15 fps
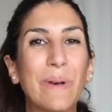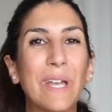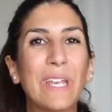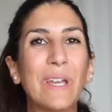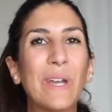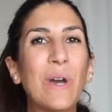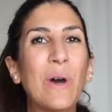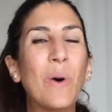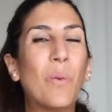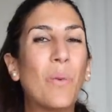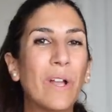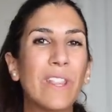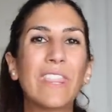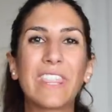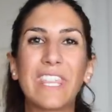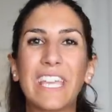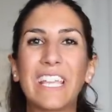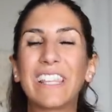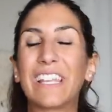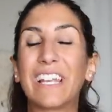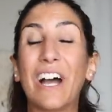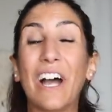but one
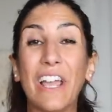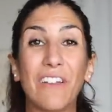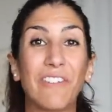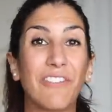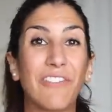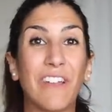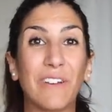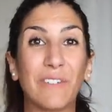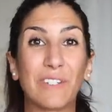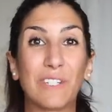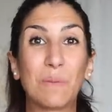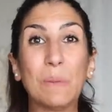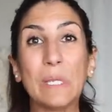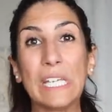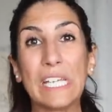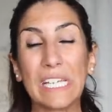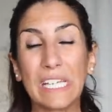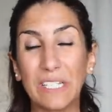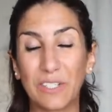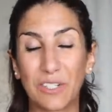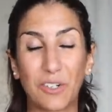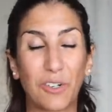thing that I have found to be
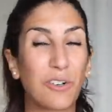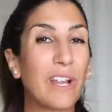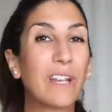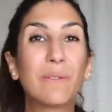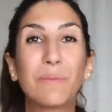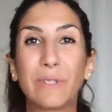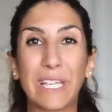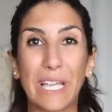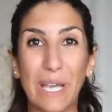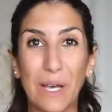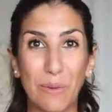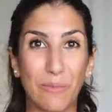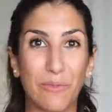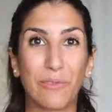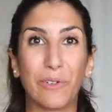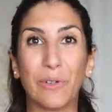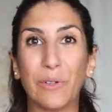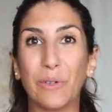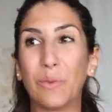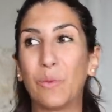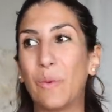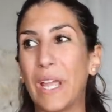incredibly
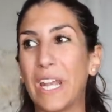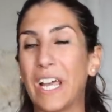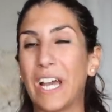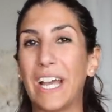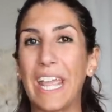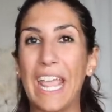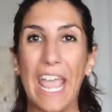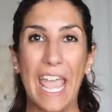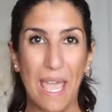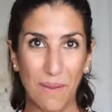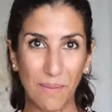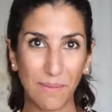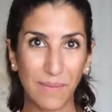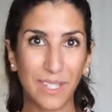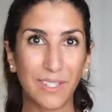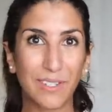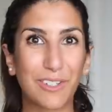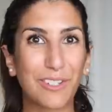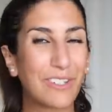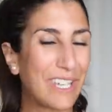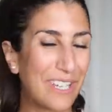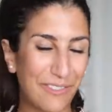helpful when I am
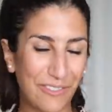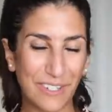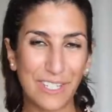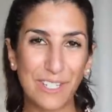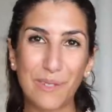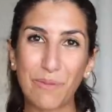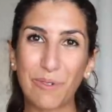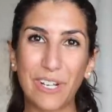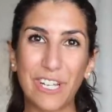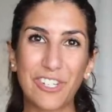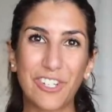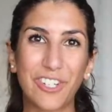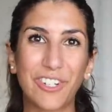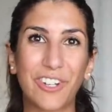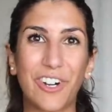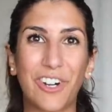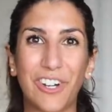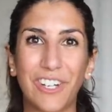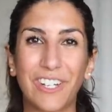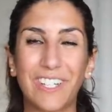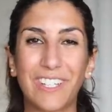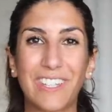looking for inspiration
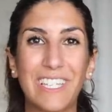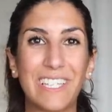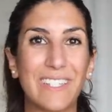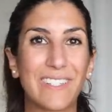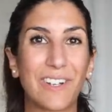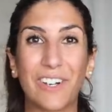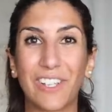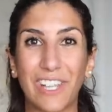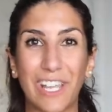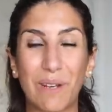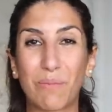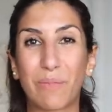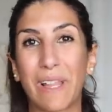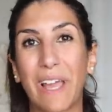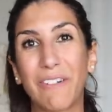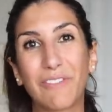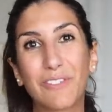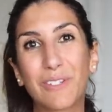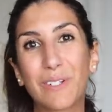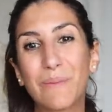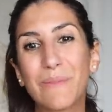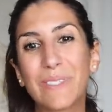on these online
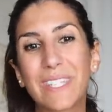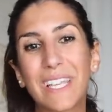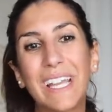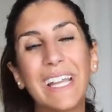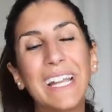platforms